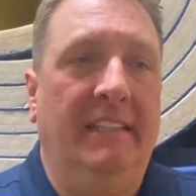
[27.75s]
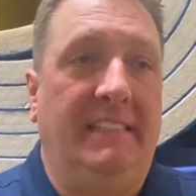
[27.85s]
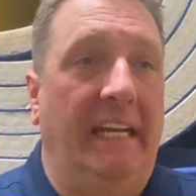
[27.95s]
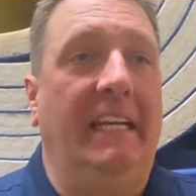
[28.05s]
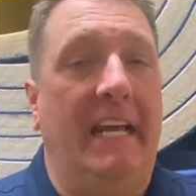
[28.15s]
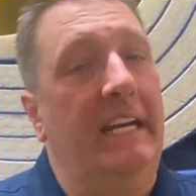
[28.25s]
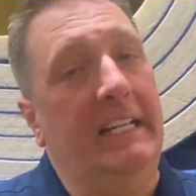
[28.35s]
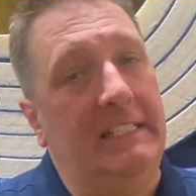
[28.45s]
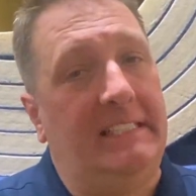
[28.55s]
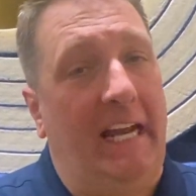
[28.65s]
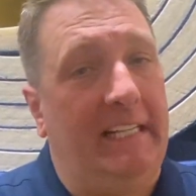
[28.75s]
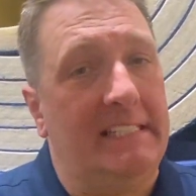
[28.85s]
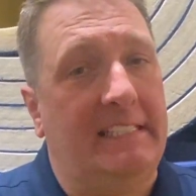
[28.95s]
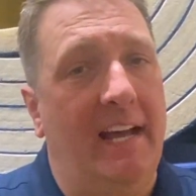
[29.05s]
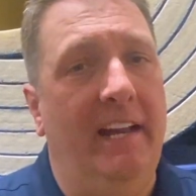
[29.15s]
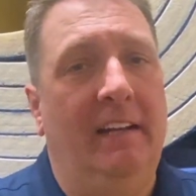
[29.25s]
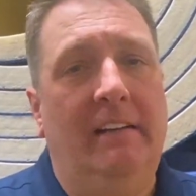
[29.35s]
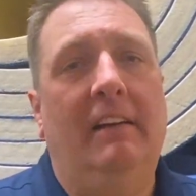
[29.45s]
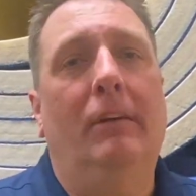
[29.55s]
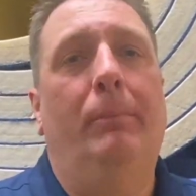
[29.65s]
Didn't get it in the second set. Mm
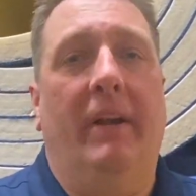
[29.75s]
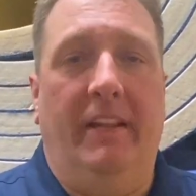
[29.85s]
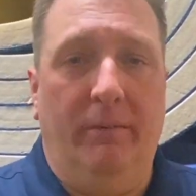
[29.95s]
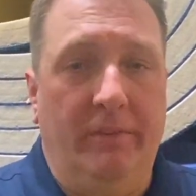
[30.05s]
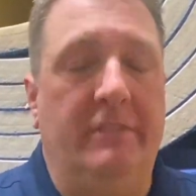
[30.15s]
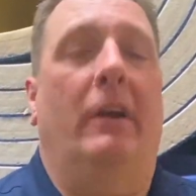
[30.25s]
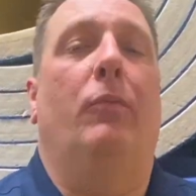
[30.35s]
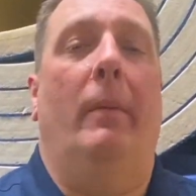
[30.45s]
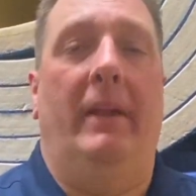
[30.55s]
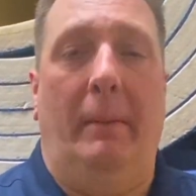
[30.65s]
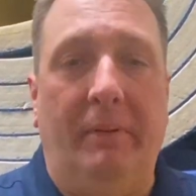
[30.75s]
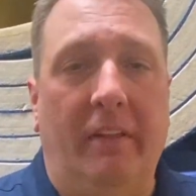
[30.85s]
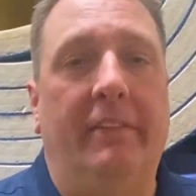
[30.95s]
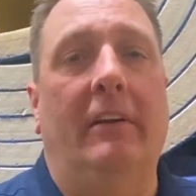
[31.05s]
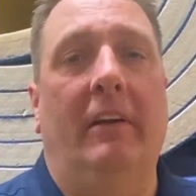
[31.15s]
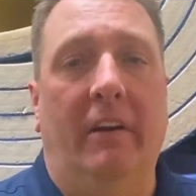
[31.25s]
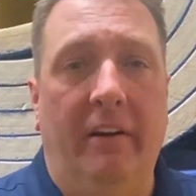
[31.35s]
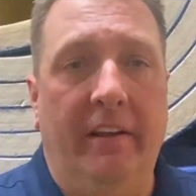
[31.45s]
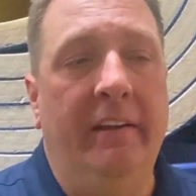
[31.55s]
-hmm but then we started warming up in the third.